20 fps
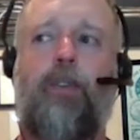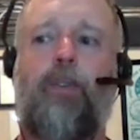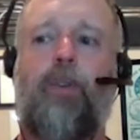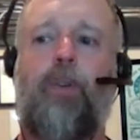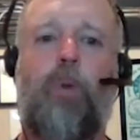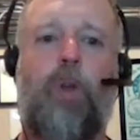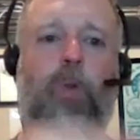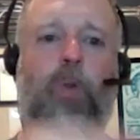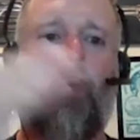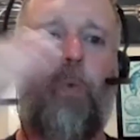
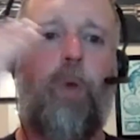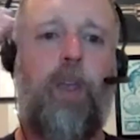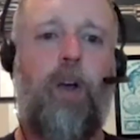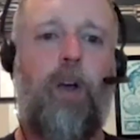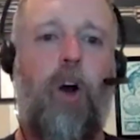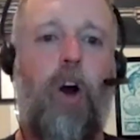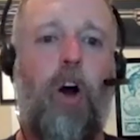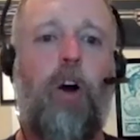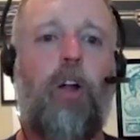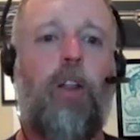Like, we
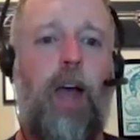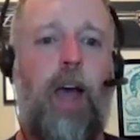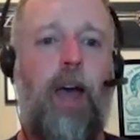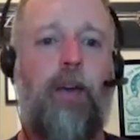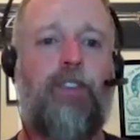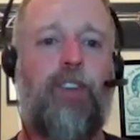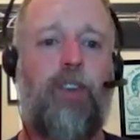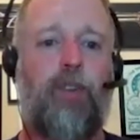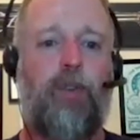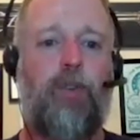all
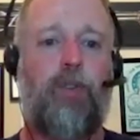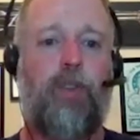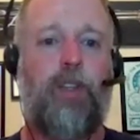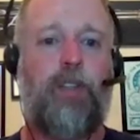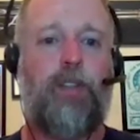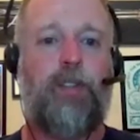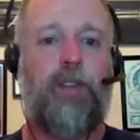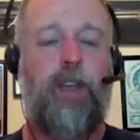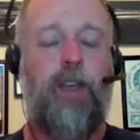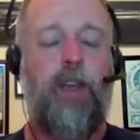have to do
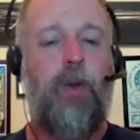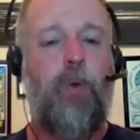this.